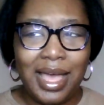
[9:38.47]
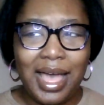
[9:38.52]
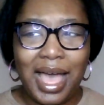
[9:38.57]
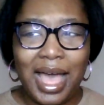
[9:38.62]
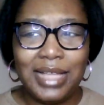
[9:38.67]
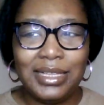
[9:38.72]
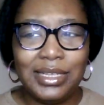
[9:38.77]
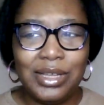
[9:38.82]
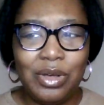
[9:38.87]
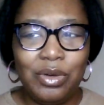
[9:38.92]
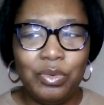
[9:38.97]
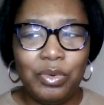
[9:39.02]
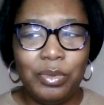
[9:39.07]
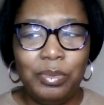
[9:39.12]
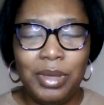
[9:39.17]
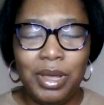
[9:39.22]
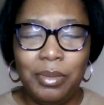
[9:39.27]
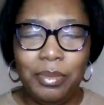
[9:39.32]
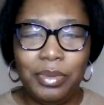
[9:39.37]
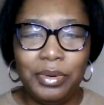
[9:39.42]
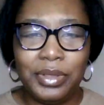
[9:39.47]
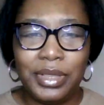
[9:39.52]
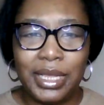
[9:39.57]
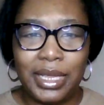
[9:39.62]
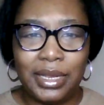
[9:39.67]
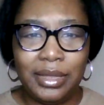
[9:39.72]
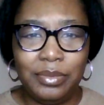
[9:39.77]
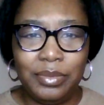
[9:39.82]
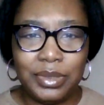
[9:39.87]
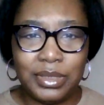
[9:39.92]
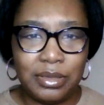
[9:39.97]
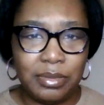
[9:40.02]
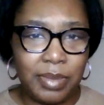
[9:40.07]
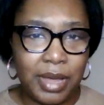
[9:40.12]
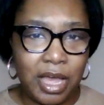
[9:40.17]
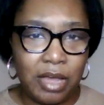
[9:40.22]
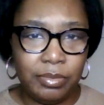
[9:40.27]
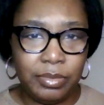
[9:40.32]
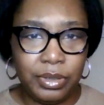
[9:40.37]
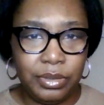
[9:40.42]
I don't remember that it was
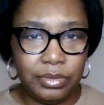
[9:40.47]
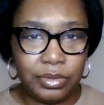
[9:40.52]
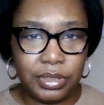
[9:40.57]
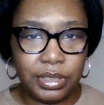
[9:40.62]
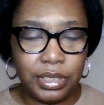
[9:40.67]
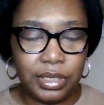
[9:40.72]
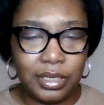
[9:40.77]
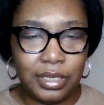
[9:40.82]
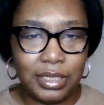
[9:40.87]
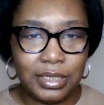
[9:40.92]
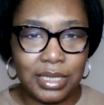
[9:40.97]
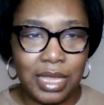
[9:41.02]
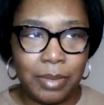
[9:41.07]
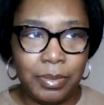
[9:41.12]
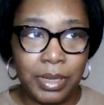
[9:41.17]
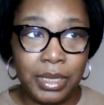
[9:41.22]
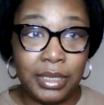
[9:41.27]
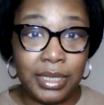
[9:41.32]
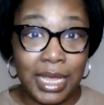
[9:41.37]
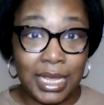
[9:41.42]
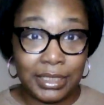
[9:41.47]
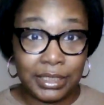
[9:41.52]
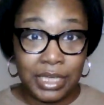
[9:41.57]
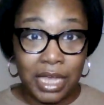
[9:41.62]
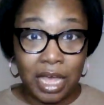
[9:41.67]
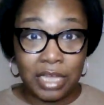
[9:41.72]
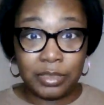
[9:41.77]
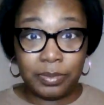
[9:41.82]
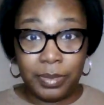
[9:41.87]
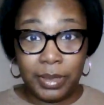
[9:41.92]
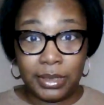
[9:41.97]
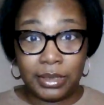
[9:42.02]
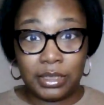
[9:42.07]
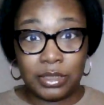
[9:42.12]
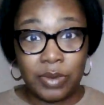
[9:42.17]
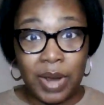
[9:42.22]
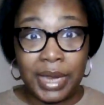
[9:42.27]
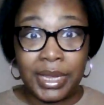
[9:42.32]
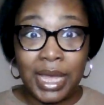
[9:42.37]
about music, because that's y'all's business, right?